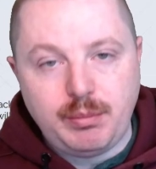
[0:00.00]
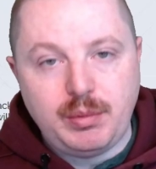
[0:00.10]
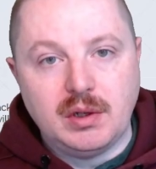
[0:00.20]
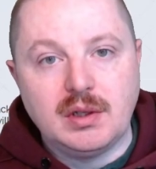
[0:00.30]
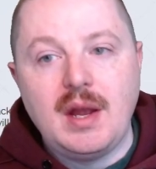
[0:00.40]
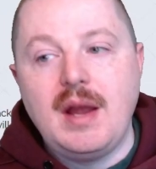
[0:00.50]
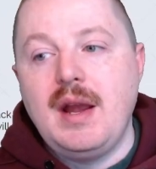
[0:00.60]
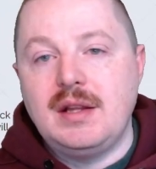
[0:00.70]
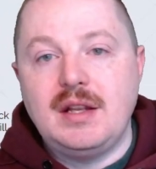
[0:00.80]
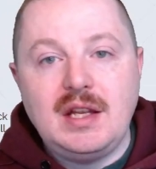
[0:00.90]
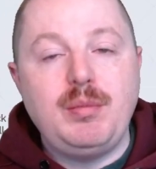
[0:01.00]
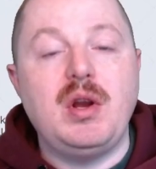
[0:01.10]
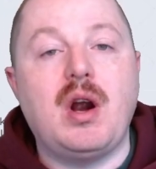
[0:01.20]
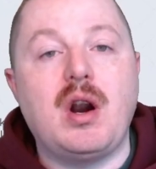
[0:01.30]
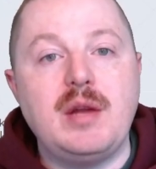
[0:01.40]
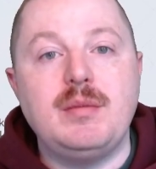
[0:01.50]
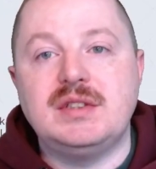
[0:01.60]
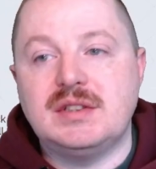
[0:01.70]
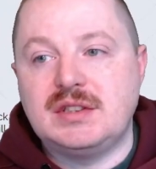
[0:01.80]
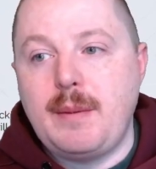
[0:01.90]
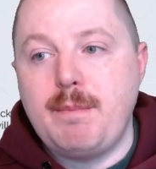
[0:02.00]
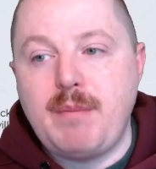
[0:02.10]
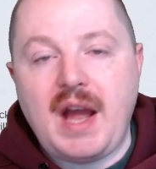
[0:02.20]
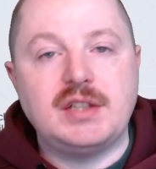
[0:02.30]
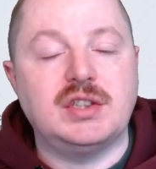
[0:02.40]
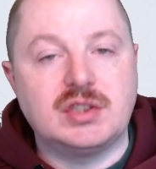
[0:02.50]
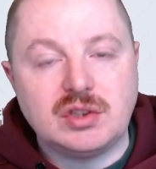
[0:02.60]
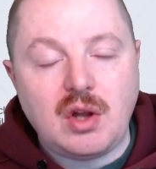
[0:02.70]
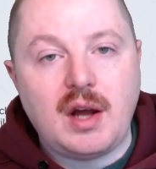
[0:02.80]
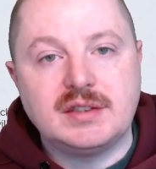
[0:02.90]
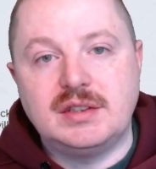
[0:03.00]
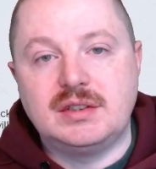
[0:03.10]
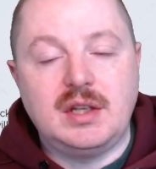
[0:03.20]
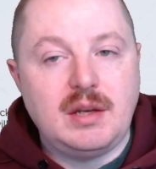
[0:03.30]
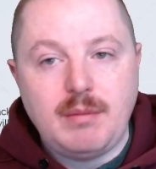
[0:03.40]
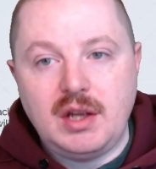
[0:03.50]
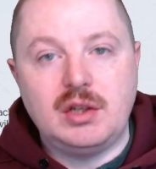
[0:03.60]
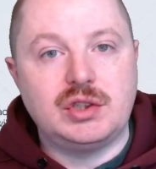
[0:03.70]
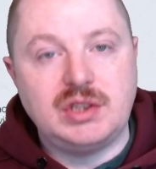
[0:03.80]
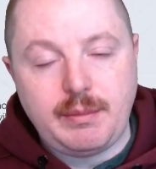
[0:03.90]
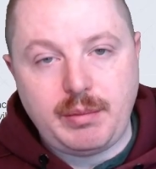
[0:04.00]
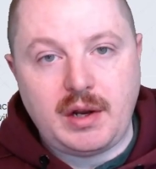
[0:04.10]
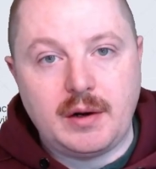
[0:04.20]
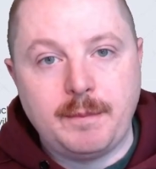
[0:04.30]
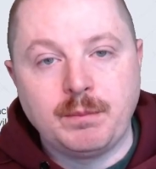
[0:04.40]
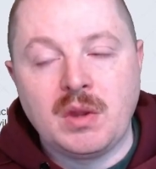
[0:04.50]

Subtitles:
build, and the DPRM isn't some magic sauce that's going to make your ship better.